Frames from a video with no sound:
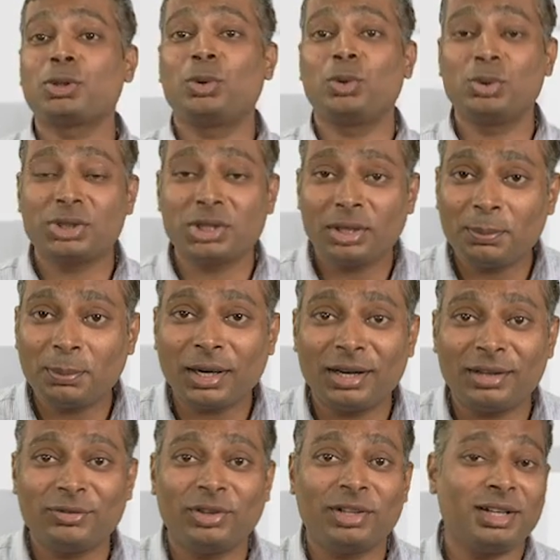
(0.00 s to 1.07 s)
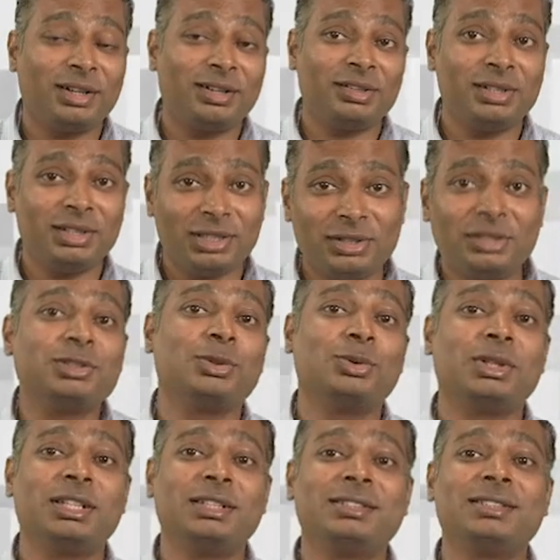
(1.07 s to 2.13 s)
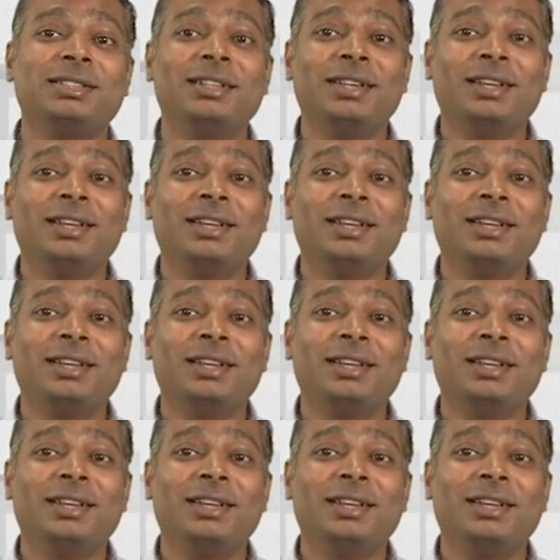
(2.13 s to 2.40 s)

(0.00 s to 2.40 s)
crucial part for our retail students,